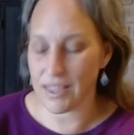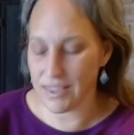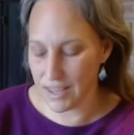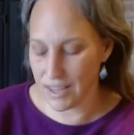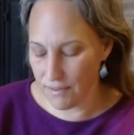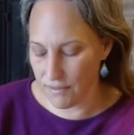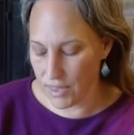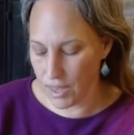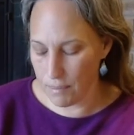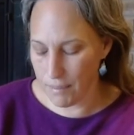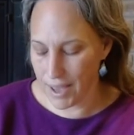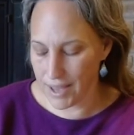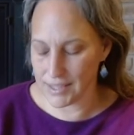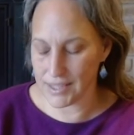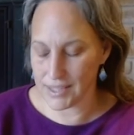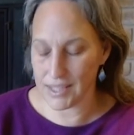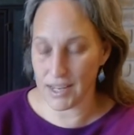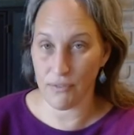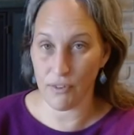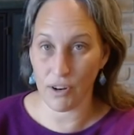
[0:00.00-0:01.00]
I think of them
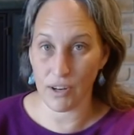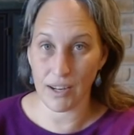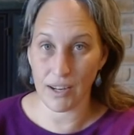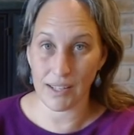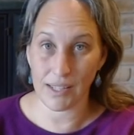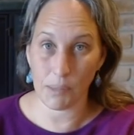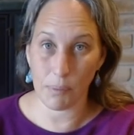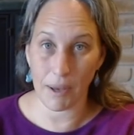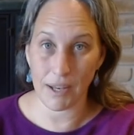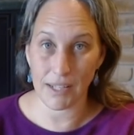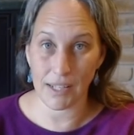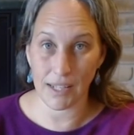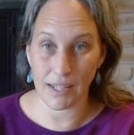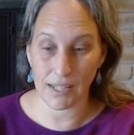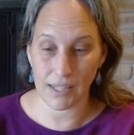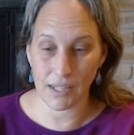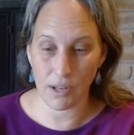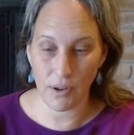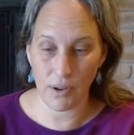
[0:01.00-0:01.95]
as different spices.